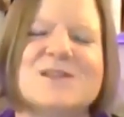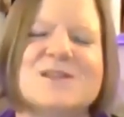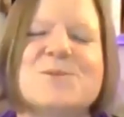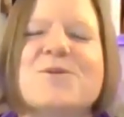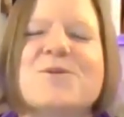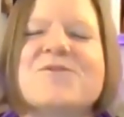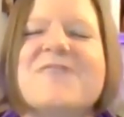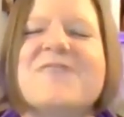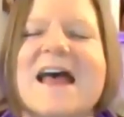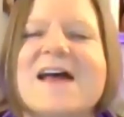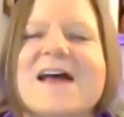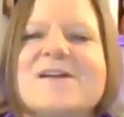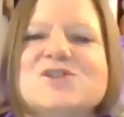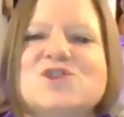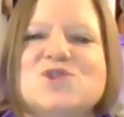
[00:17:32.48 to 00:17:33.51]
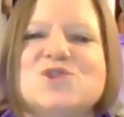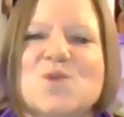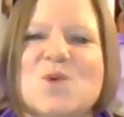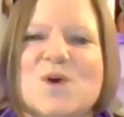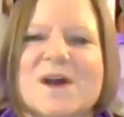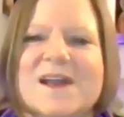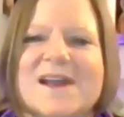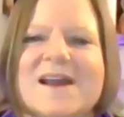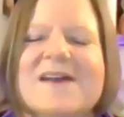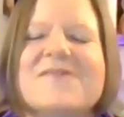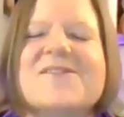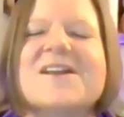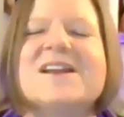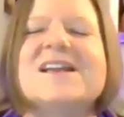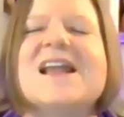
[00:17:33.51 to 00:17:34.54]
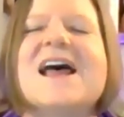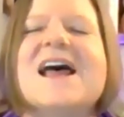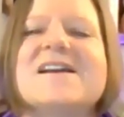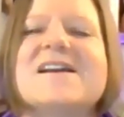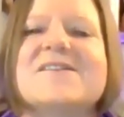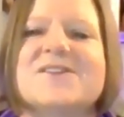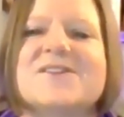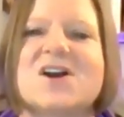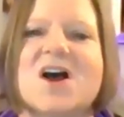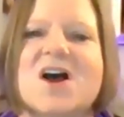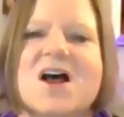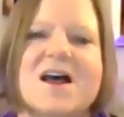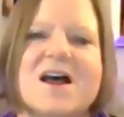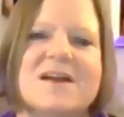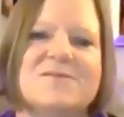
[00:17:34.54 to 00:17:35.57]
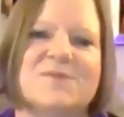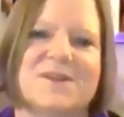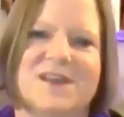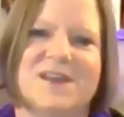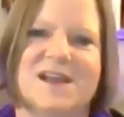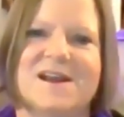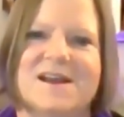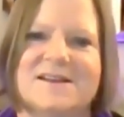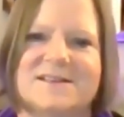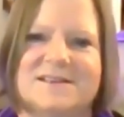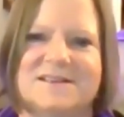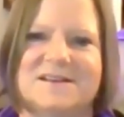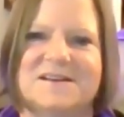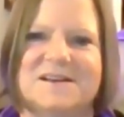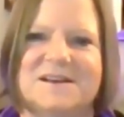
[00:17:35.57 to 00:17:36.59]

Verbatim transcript: The profound joy of the light of God within us.